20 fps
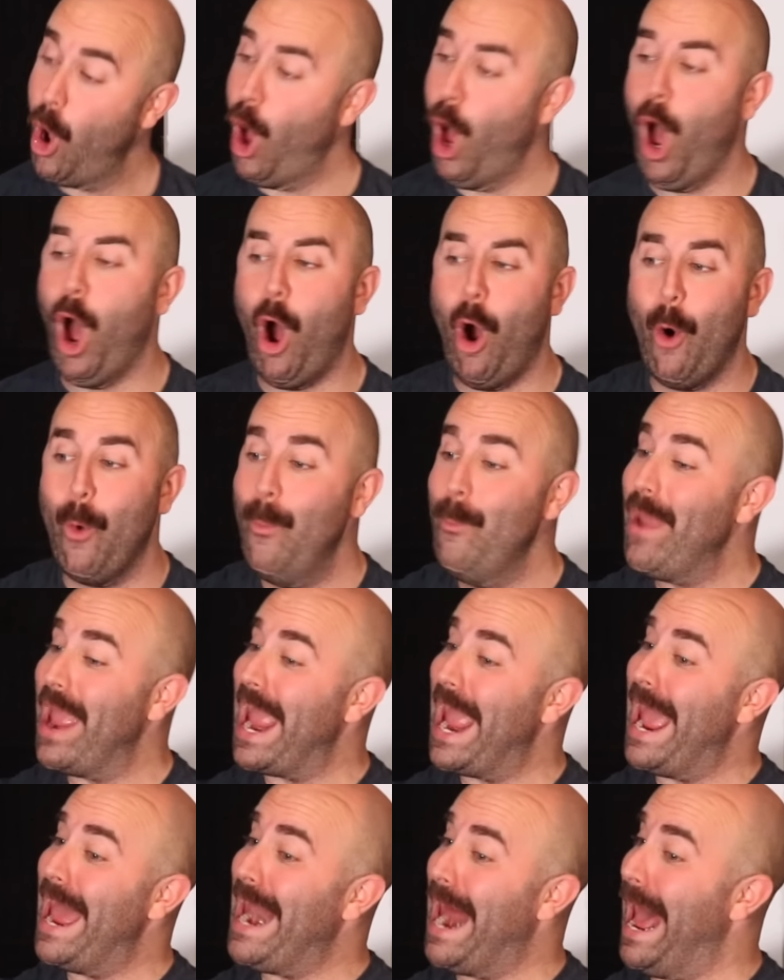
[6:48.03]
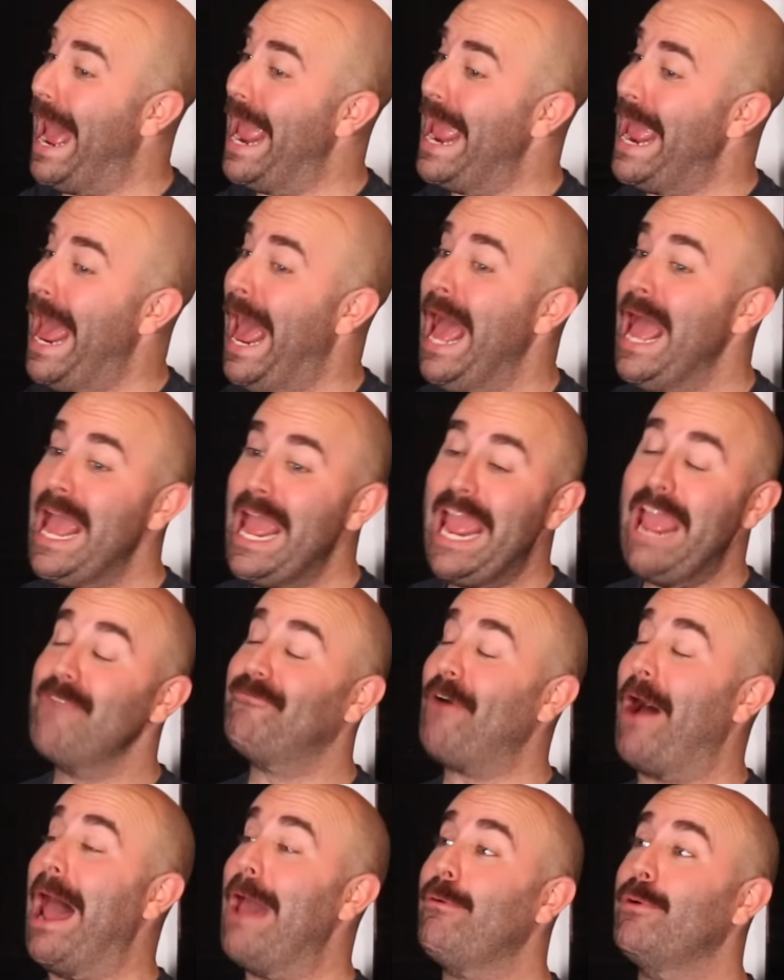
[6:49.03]
oh, man. I
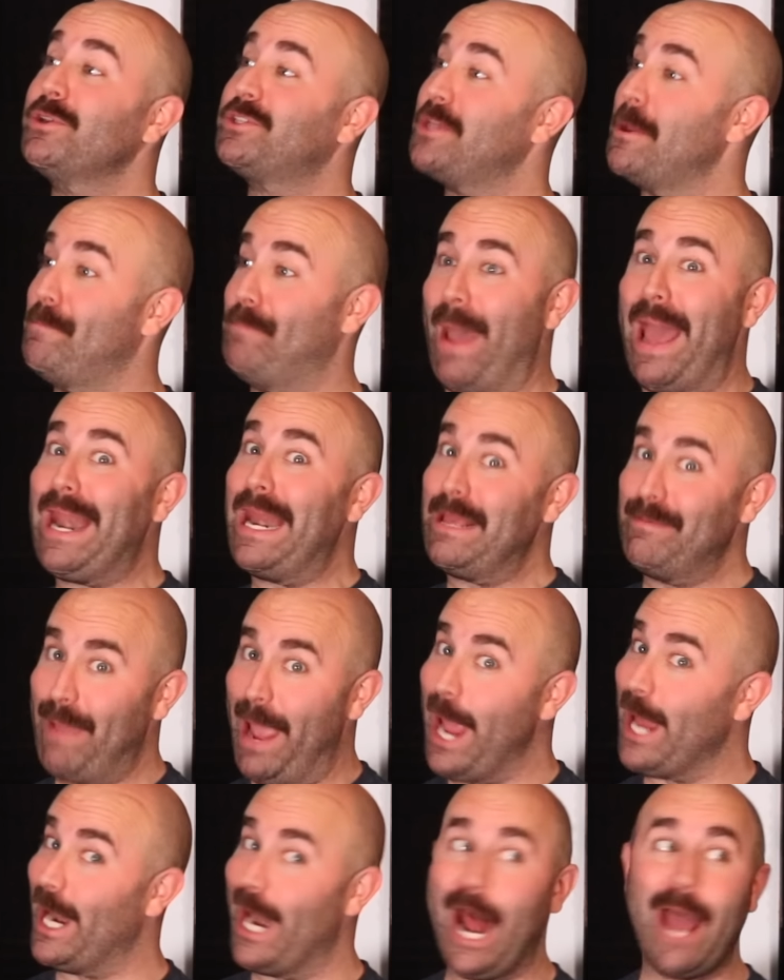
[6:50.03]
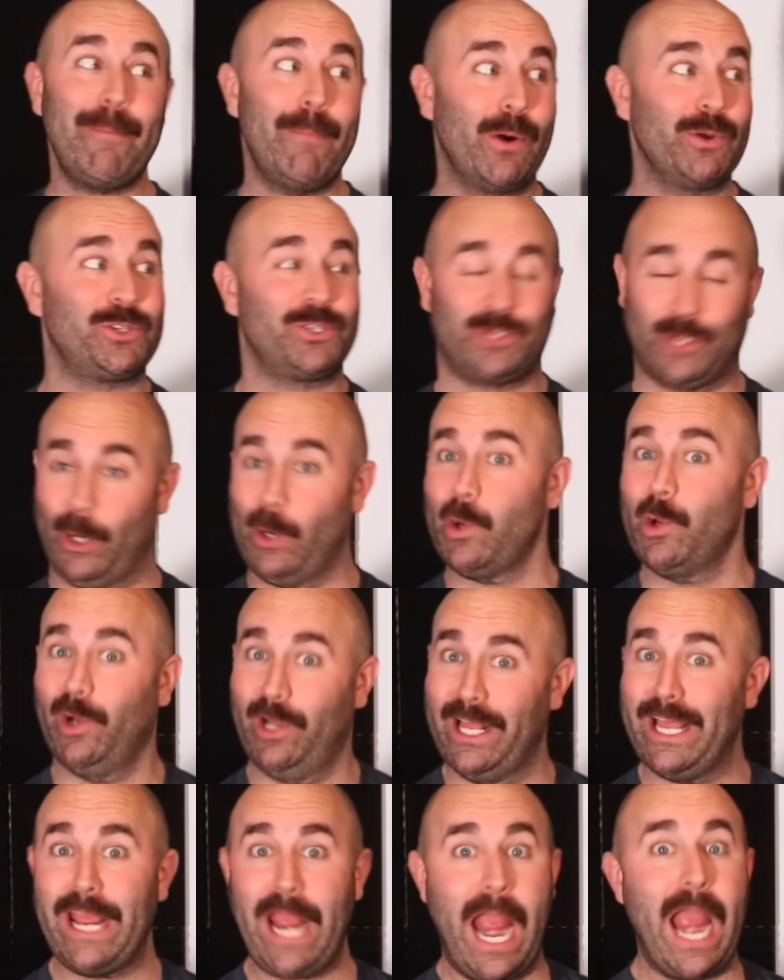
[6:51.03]
If I was a betting man, and I most
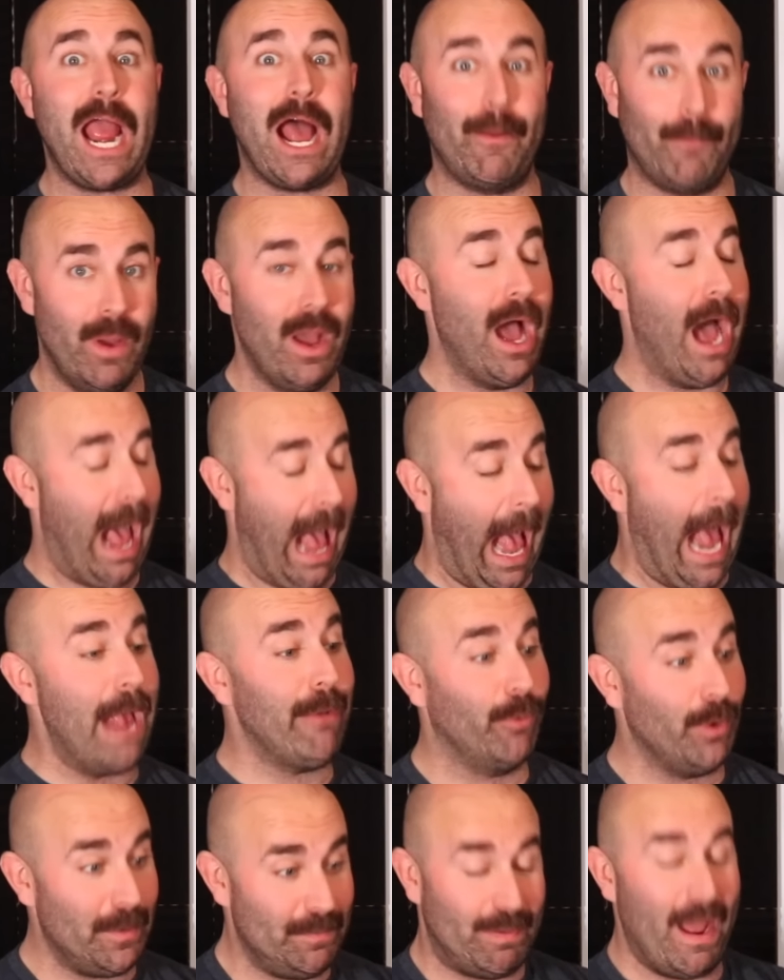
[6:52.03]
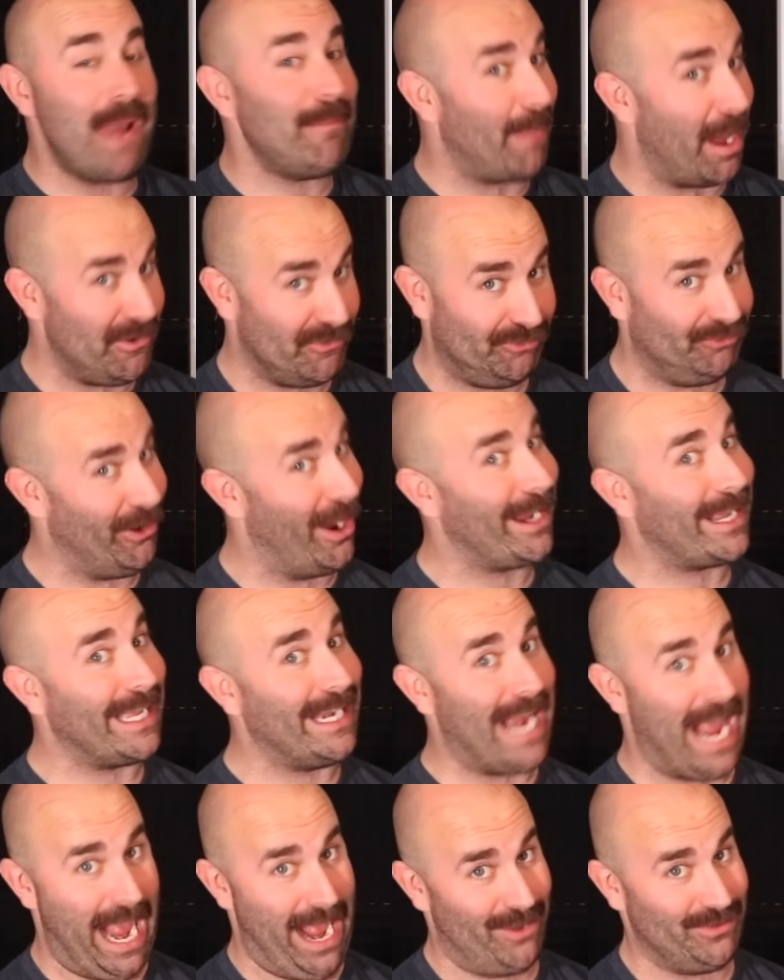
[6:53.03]
certainly am, I would bet my
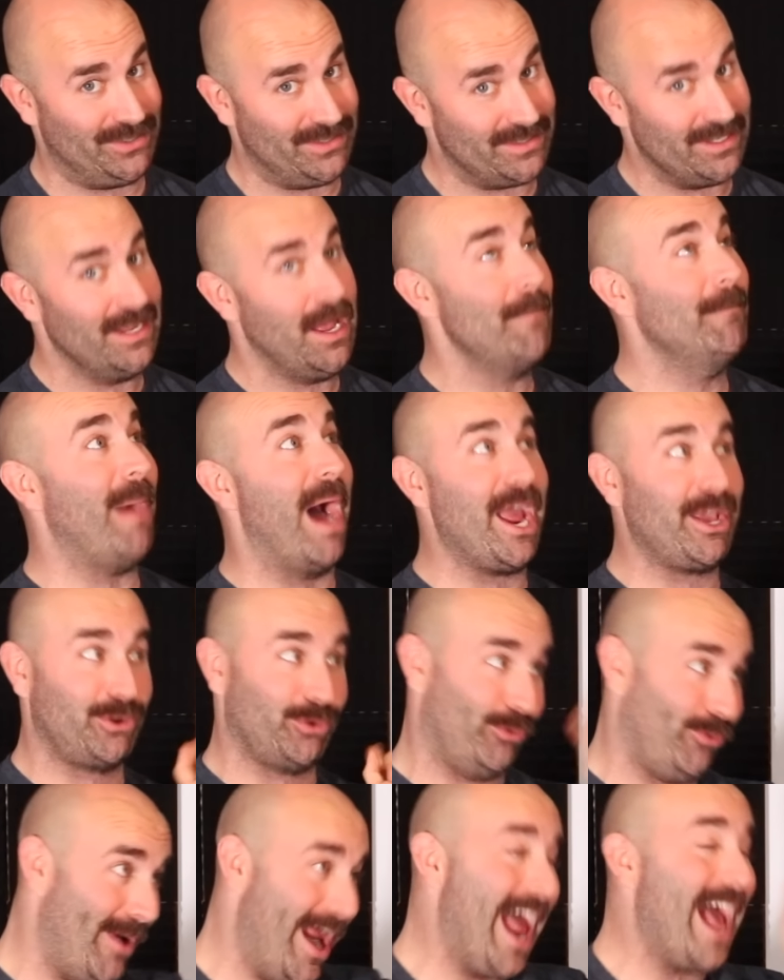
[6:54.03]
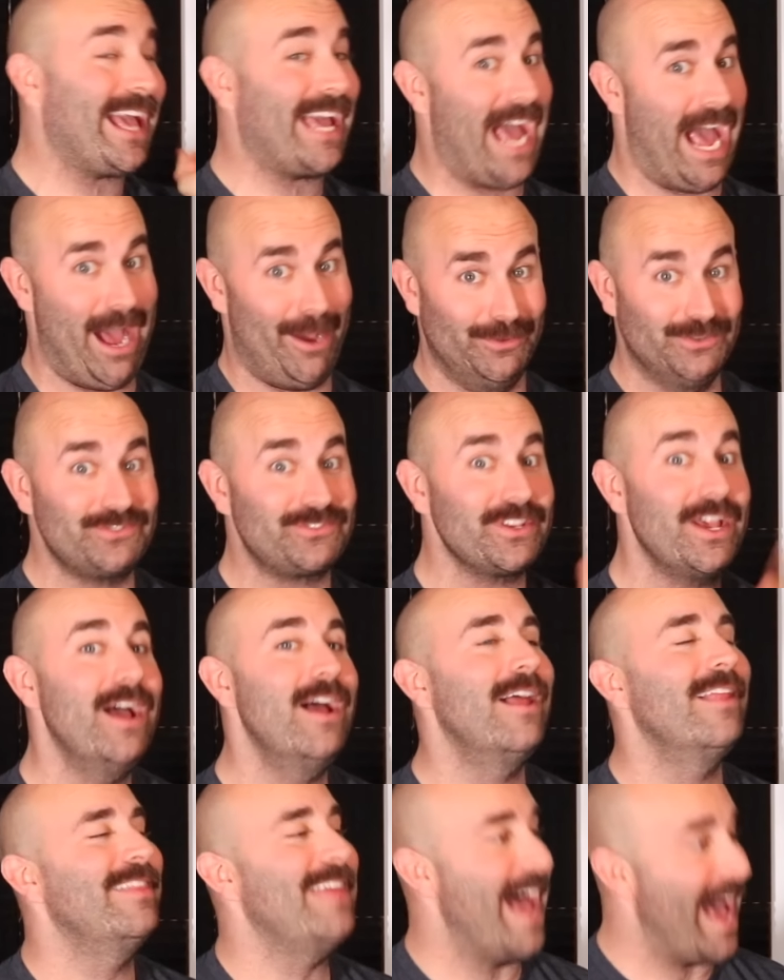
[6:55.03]
fucking house, my crack house,
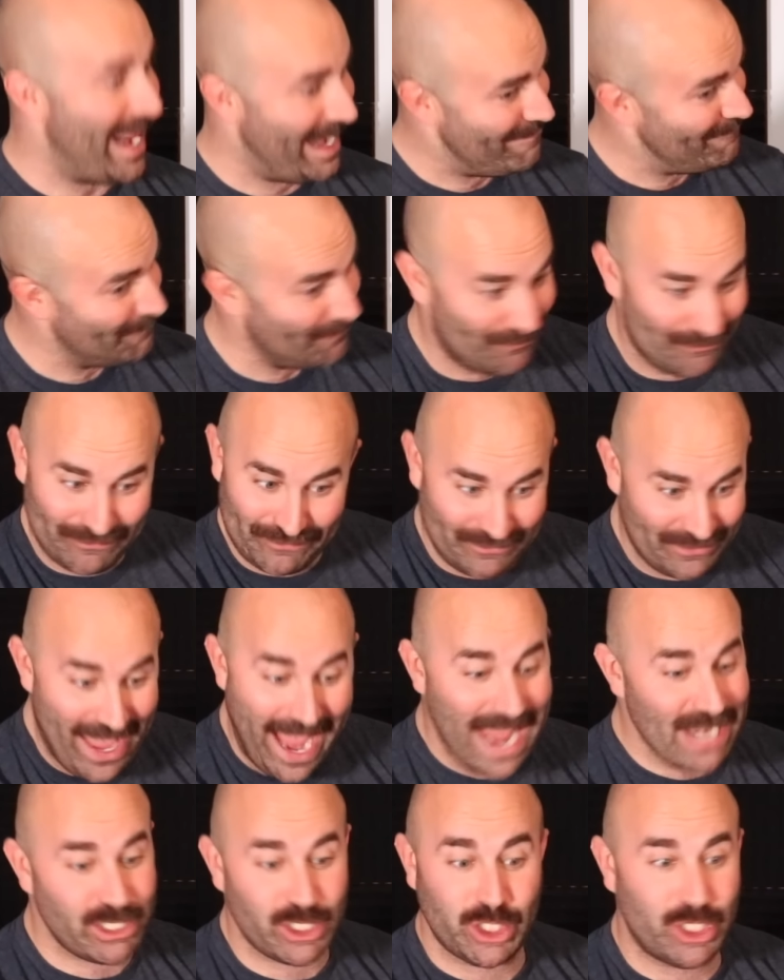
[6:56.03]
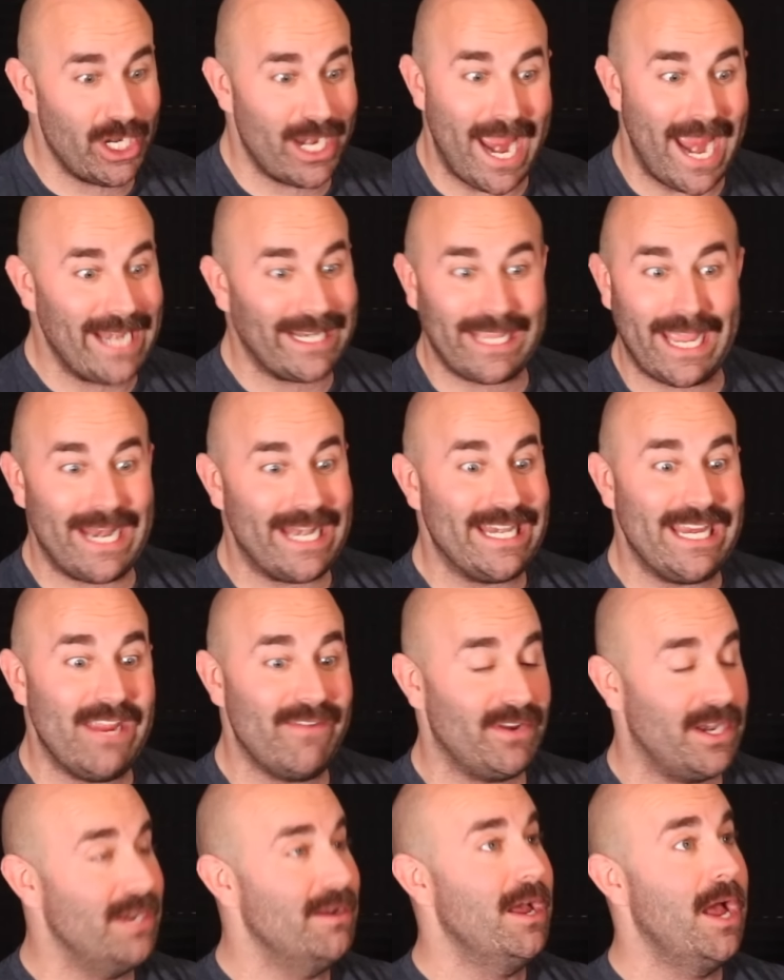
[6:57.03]
that that shit ain't getting
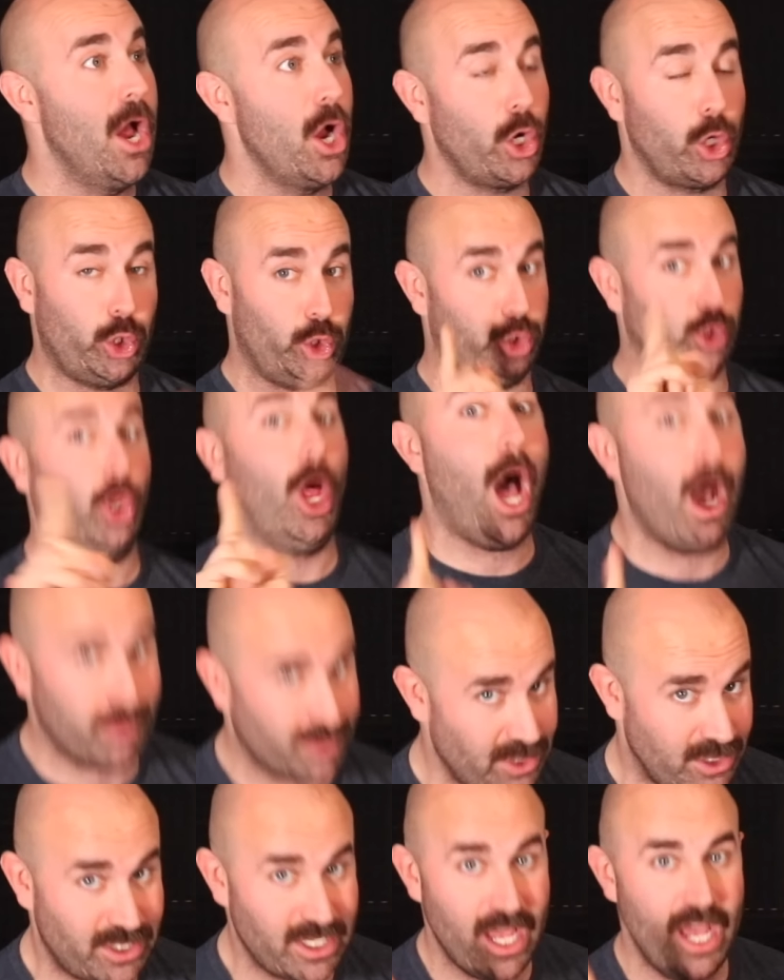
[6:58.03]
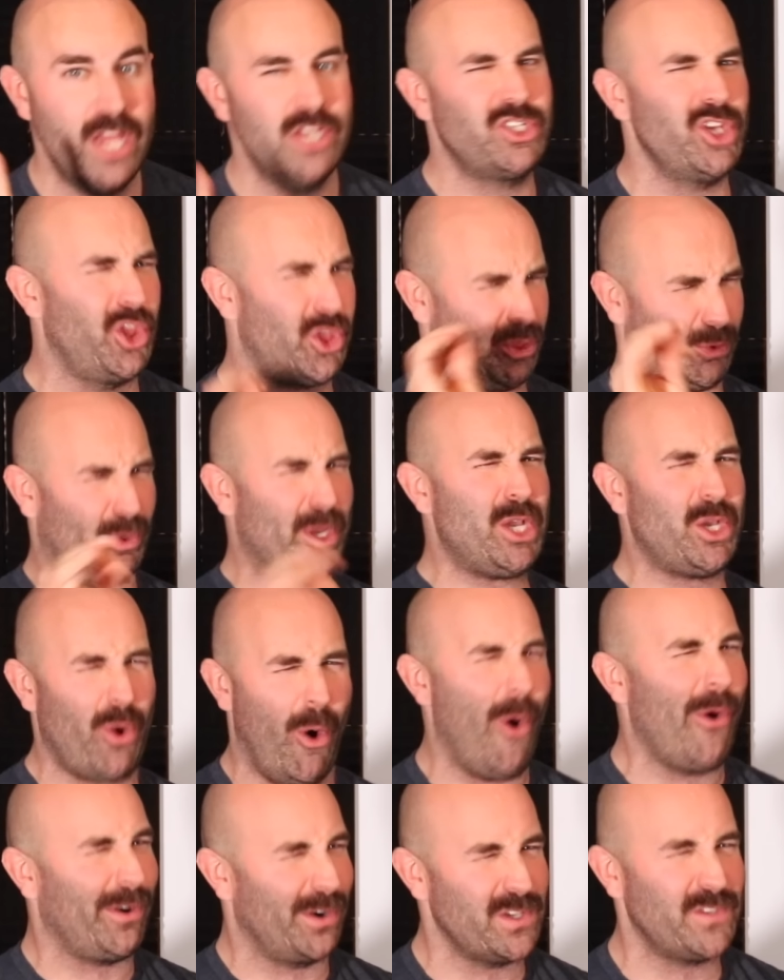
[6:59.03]
even close to three
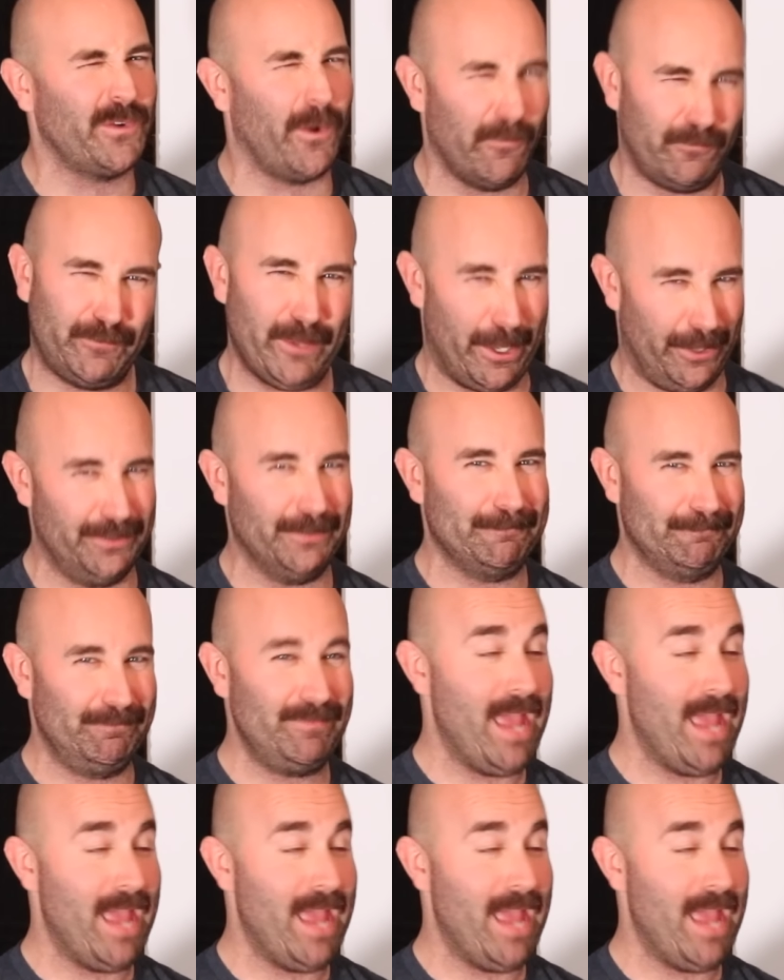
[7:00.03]
quarters fulfilled